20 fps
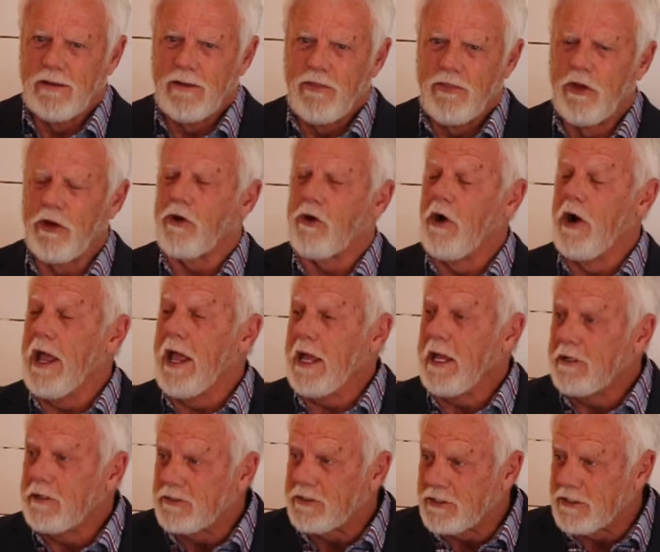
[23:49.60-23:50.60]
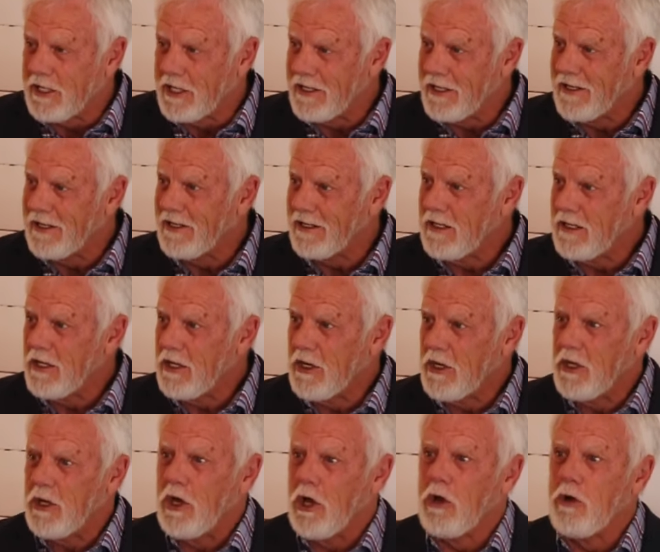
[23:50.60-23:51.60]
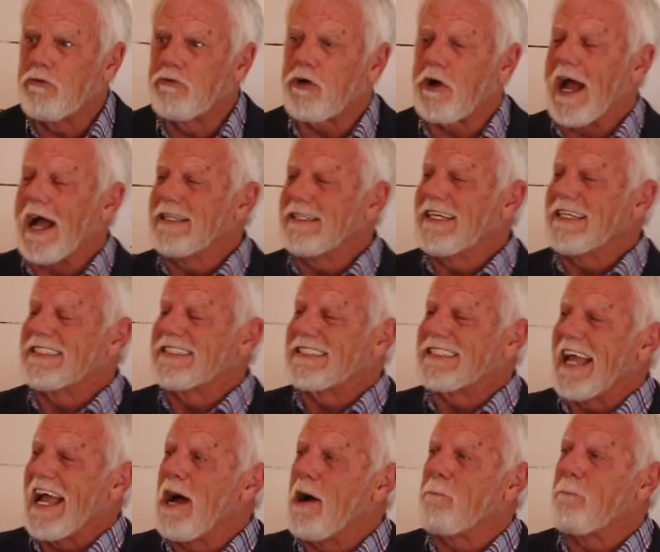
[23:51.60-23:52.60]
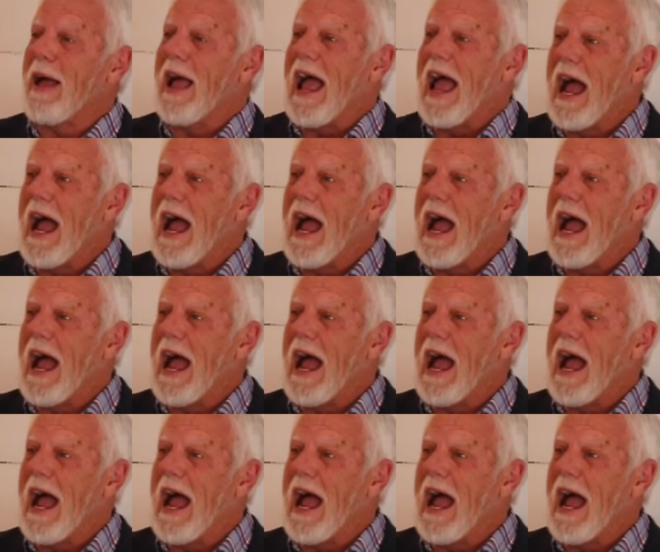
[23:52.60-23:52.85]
The Greeks who tried to stamp